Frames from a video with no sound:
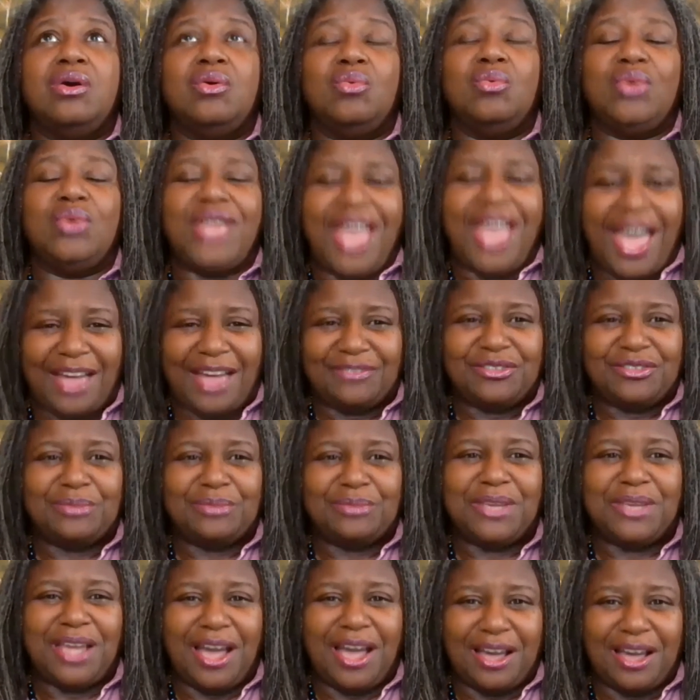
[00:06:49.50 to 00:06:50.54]
We have to
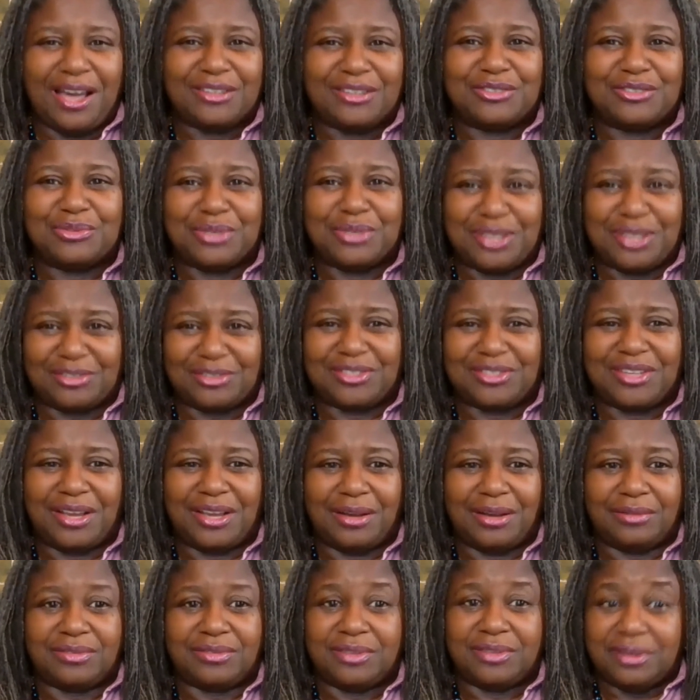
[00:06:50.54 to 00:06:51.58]
be honest with
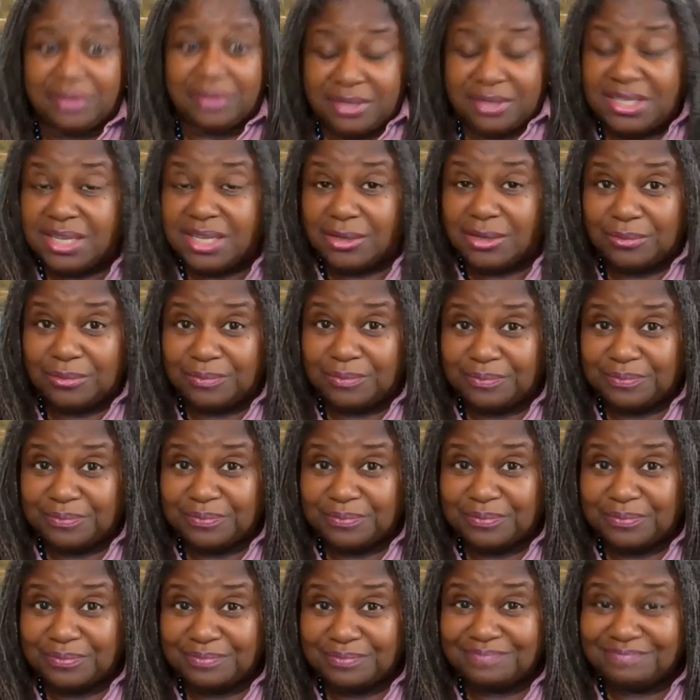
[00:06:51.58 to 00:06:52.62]
ourselves. Deal?
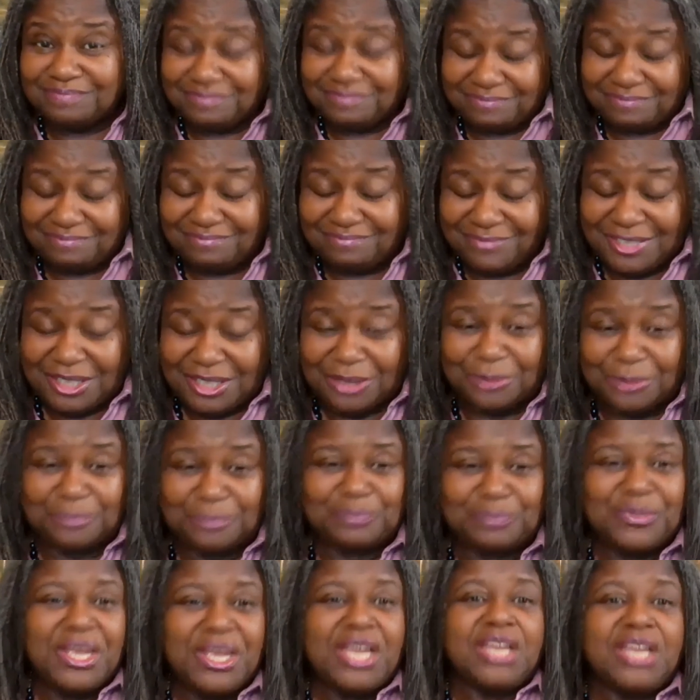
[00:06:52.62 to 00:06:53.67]
Deal.
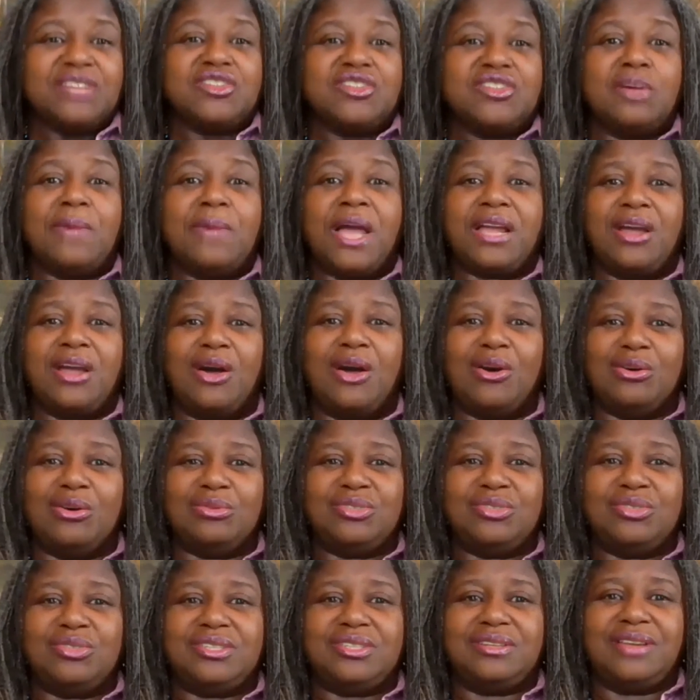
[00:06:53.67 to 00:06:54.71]
So my
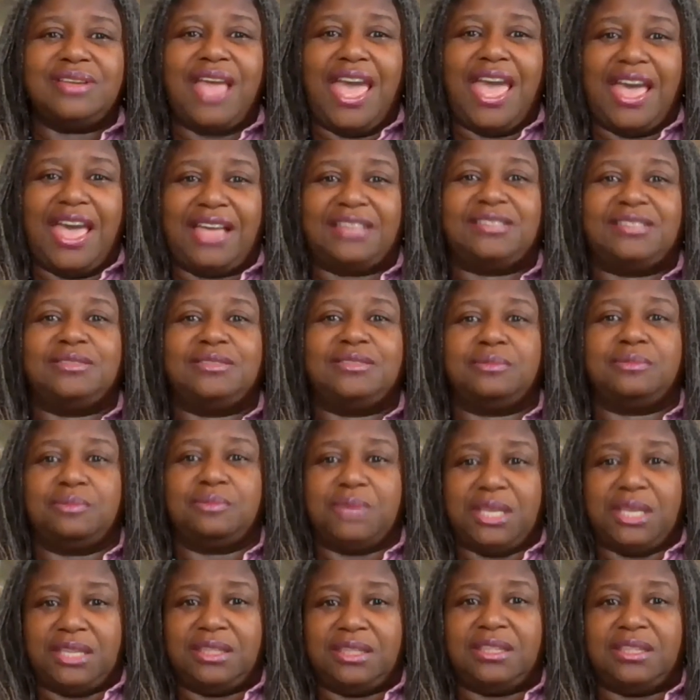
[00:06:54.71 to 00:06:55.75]
coach asked
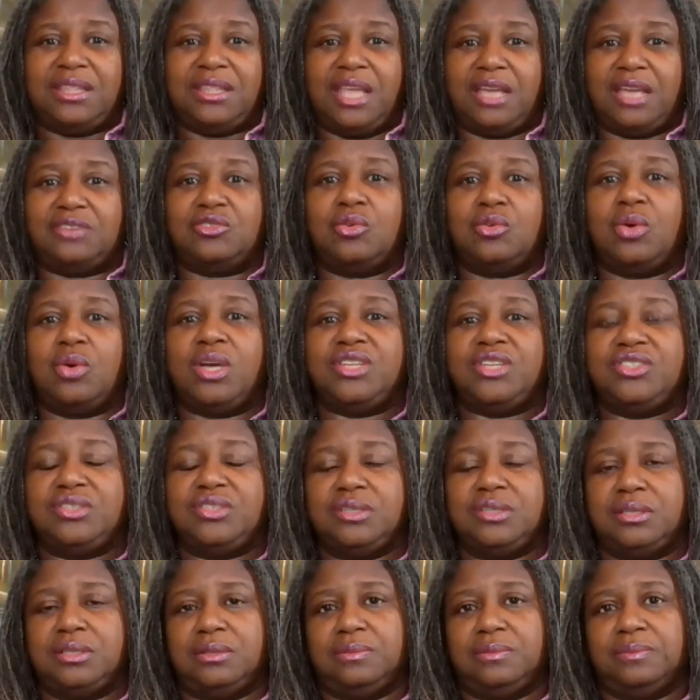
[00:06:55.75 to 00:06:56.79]
me the next
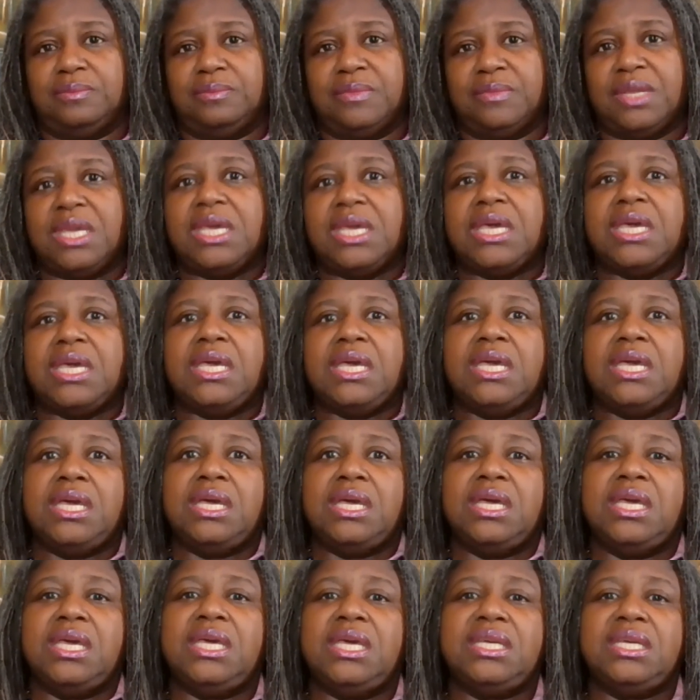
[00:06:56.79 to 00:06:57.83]
question.
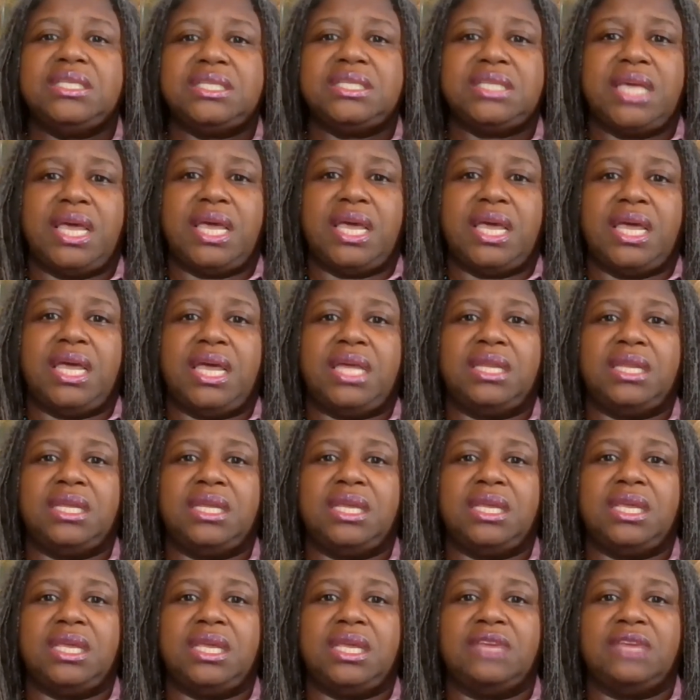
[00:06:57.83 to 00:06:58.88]
He said,
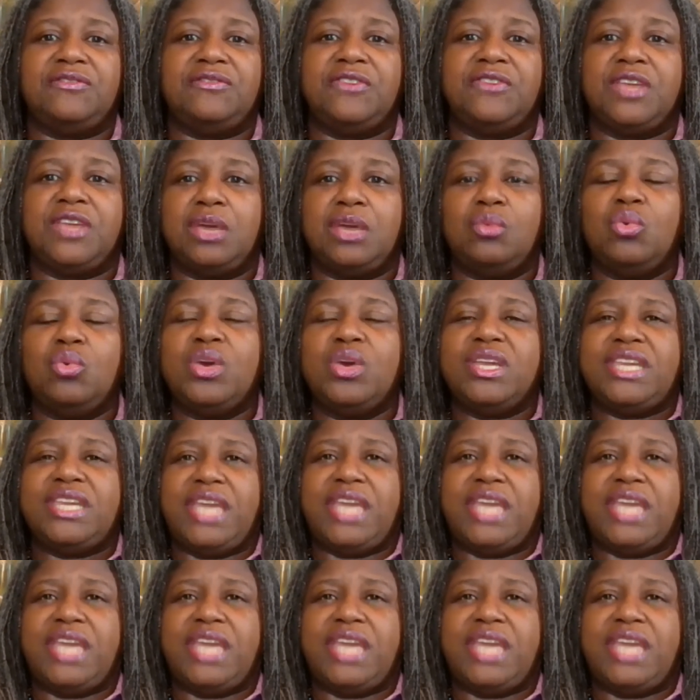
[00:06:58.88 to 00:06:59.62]
if it would